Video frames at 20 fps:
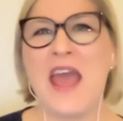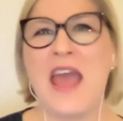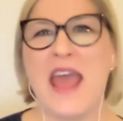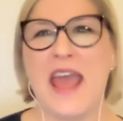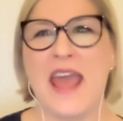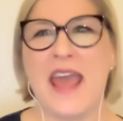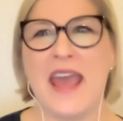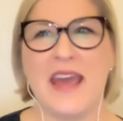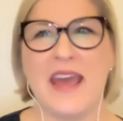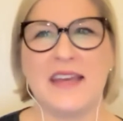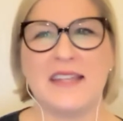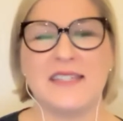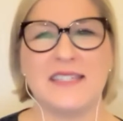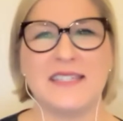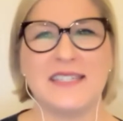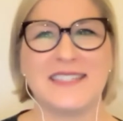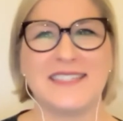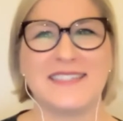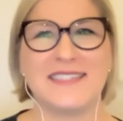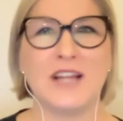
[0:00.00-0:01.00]
And
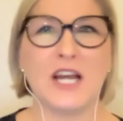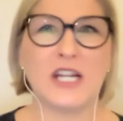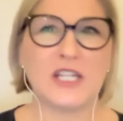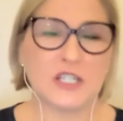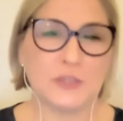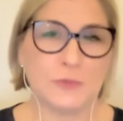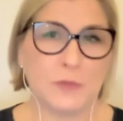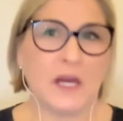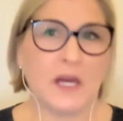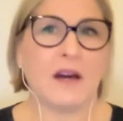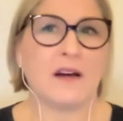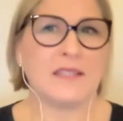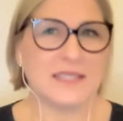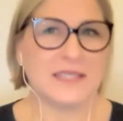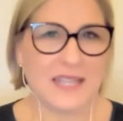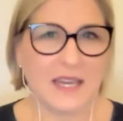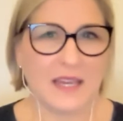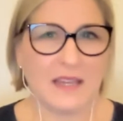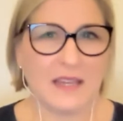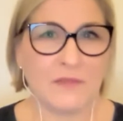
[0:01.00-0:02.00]
not just because
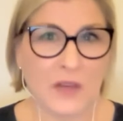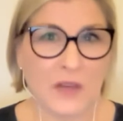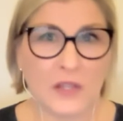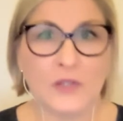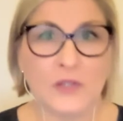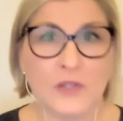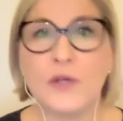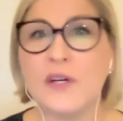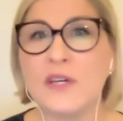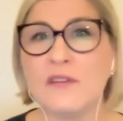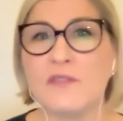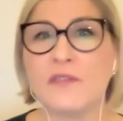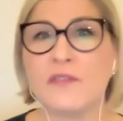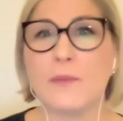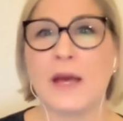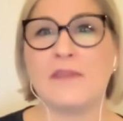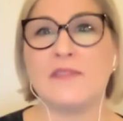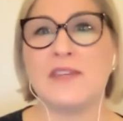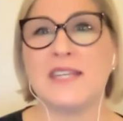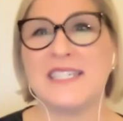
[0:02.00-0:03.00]
they felt good from
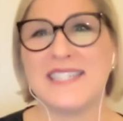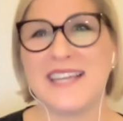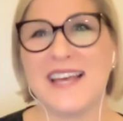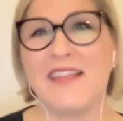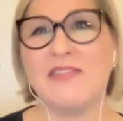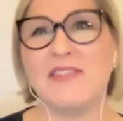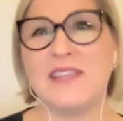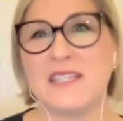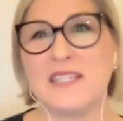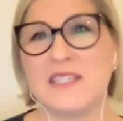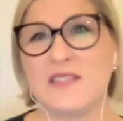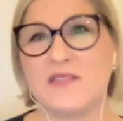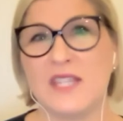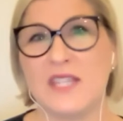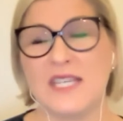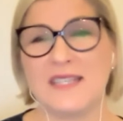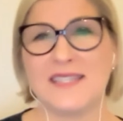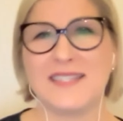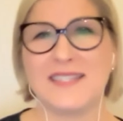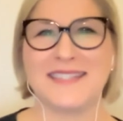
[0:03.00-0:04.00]
having done
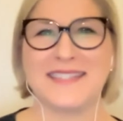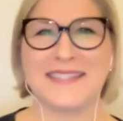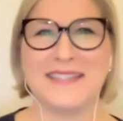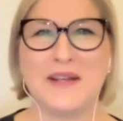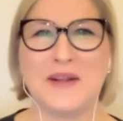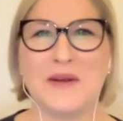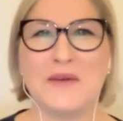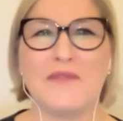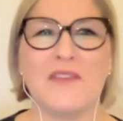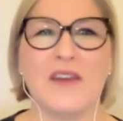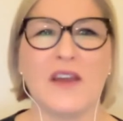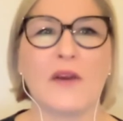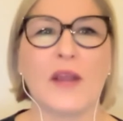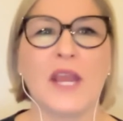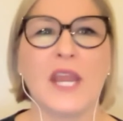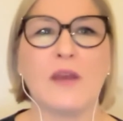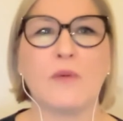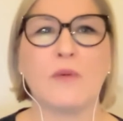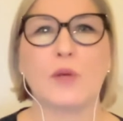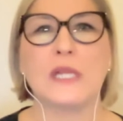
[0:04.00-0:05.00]
this, you know,
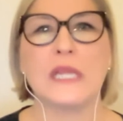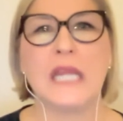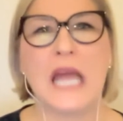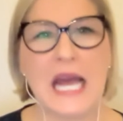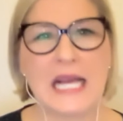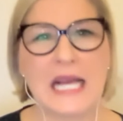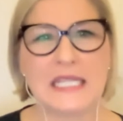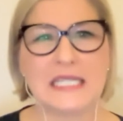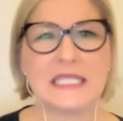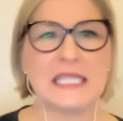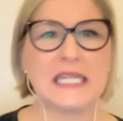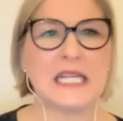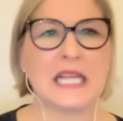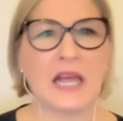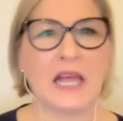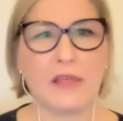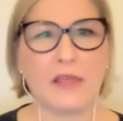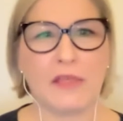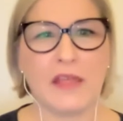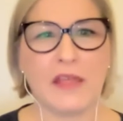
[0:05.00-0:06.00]
very relaxing
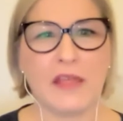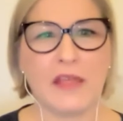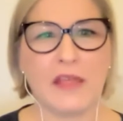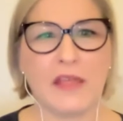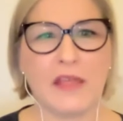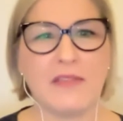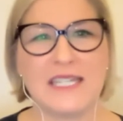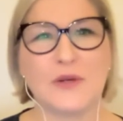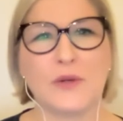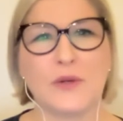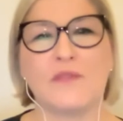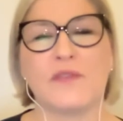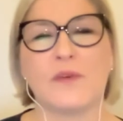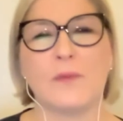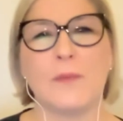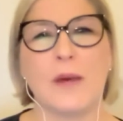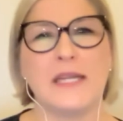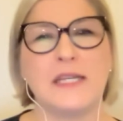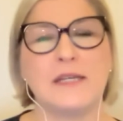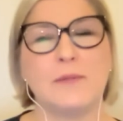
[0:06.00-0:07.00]
thing that is
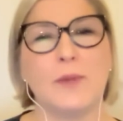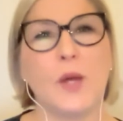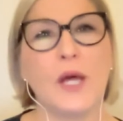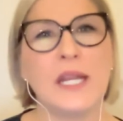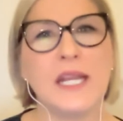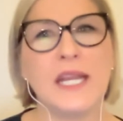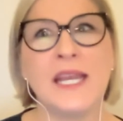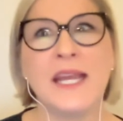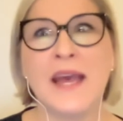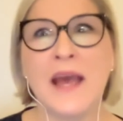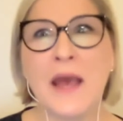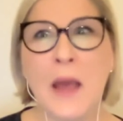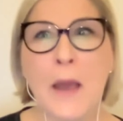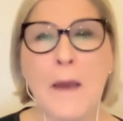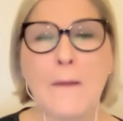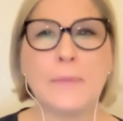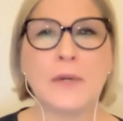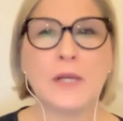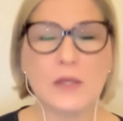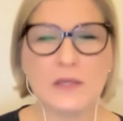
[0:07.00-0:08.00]
good for mind and body,
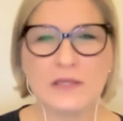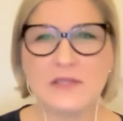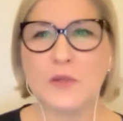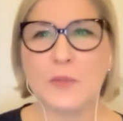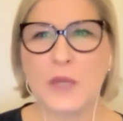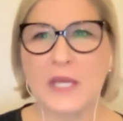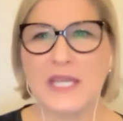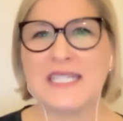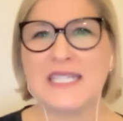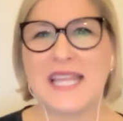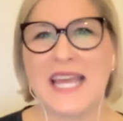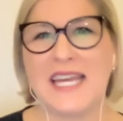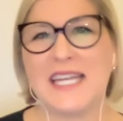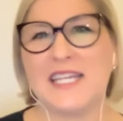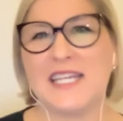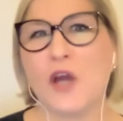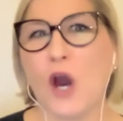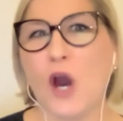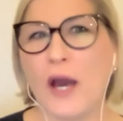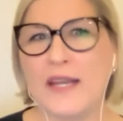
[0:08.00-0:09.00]
but also because they
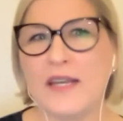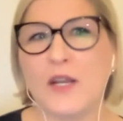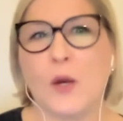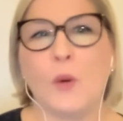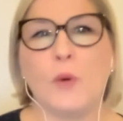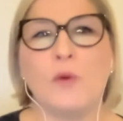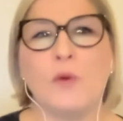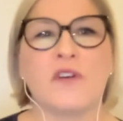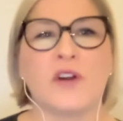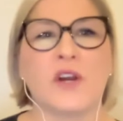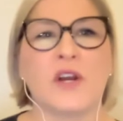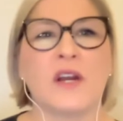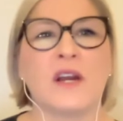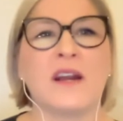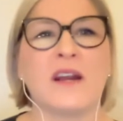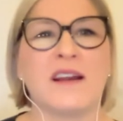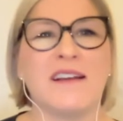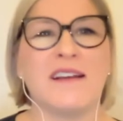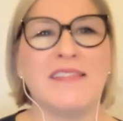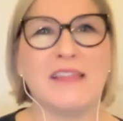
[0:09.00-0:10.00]
had gotten
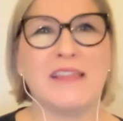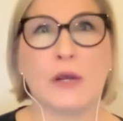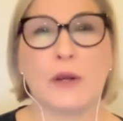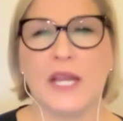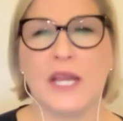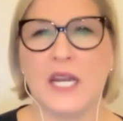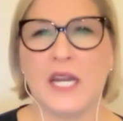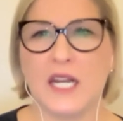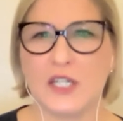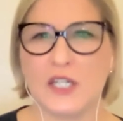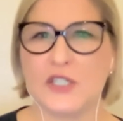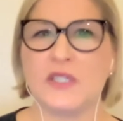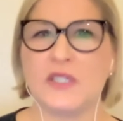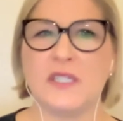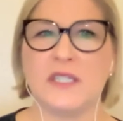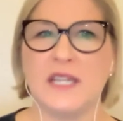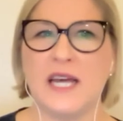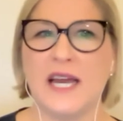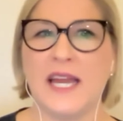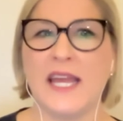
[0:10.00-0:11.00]
over their
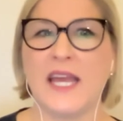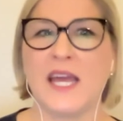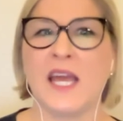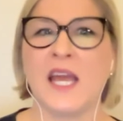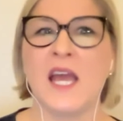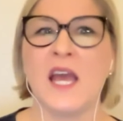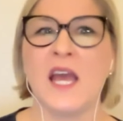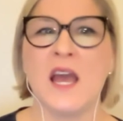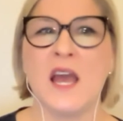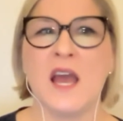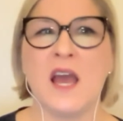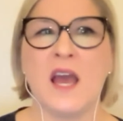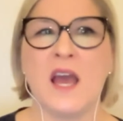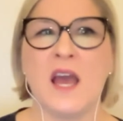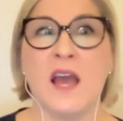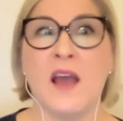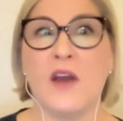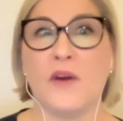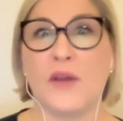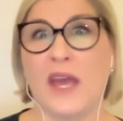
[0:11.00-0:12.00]
initial, like,
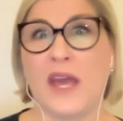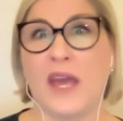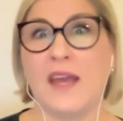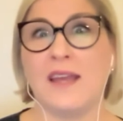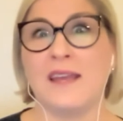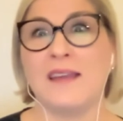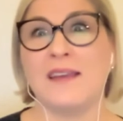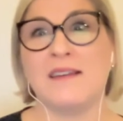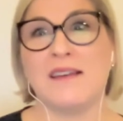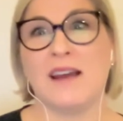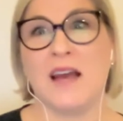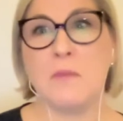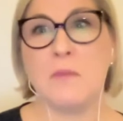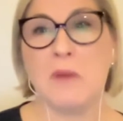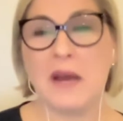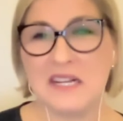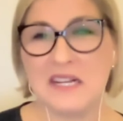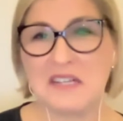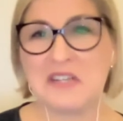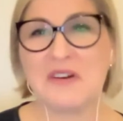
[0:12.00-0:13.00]
okay, I
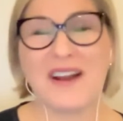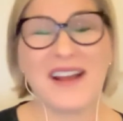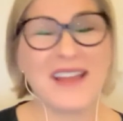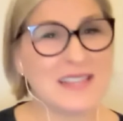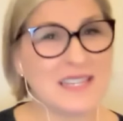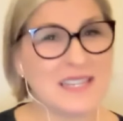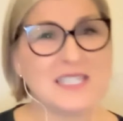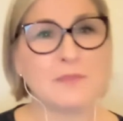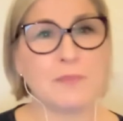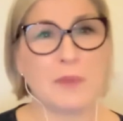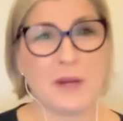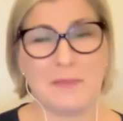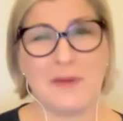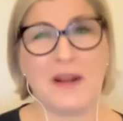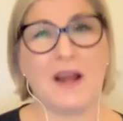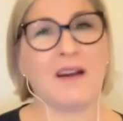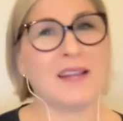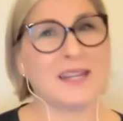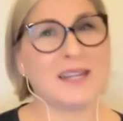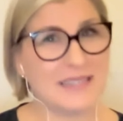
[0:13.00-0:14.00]
might try this, but I'm
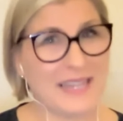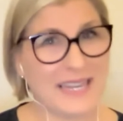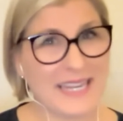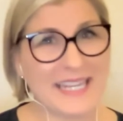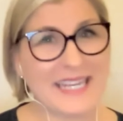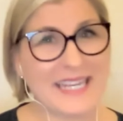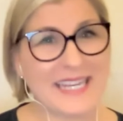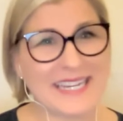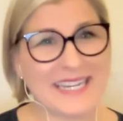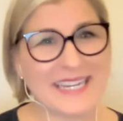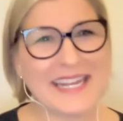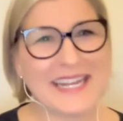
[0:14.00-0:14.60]
not going to like it